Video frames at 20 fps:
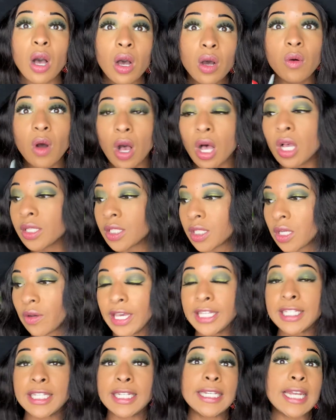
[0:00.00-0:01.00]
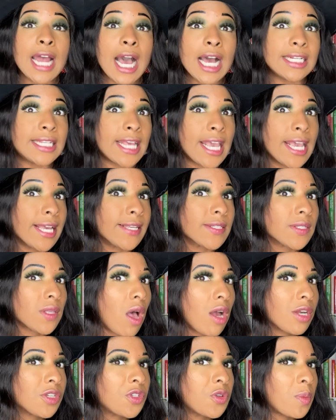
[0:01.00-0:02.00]
Oh, also, it did not take as
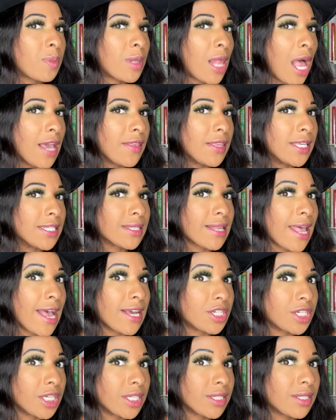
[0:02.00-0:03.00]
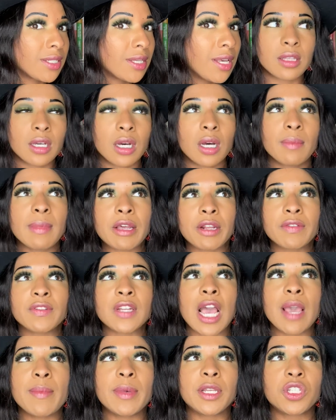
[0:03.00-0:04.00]
long to apply these lashes. The amount of
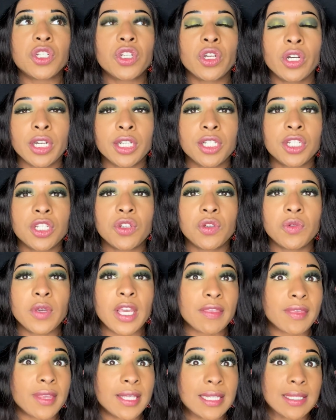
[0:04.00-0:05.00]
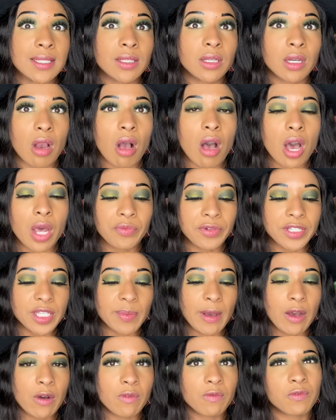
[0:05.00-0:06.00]
time it took to get this look on was
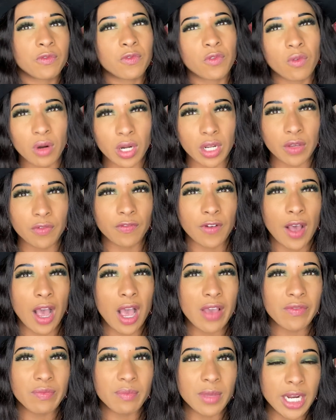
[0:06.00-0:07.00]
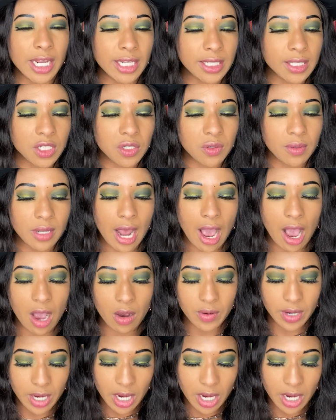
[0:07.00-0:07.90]
about forty-five minutes to an hour.